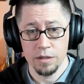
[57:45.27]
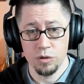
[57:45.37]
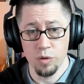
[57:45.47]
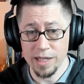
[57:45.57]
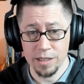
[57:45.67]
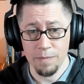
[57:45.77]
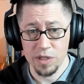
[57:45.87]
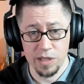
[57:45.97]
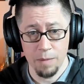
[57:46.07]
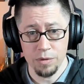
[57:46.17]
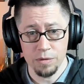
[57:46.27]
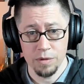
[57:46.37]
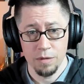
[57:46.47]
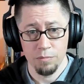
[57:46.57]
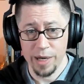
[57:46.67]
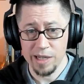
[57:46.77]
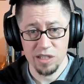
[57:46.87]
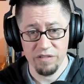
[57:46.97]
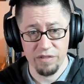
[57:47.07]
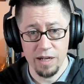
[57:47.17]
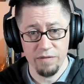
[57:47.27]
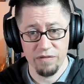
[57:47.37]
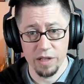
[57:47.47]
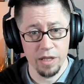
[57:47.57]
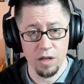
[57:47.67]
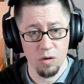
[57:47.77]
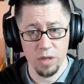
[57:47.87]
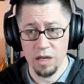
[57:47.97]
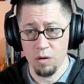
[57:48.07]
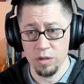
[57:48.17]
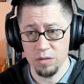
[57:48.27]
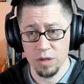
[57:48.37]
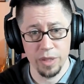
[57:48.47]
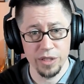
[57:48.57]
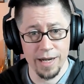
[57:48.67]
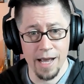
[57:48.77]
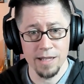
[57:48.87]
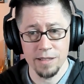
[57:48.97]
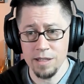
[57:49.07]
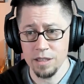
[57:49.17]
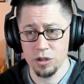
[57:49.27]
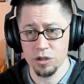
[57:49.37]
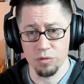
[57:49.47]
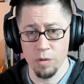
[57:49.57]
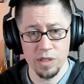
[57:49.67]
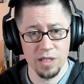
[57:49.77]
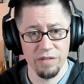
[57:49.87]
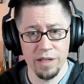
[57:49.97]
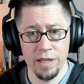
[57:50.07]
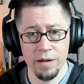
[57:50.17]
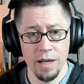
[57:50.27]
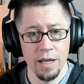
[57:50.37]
Dressing up the temple, bringing stuff in, filling the Holy of Holies with a bunch of nonsense and just throwing stuff in there?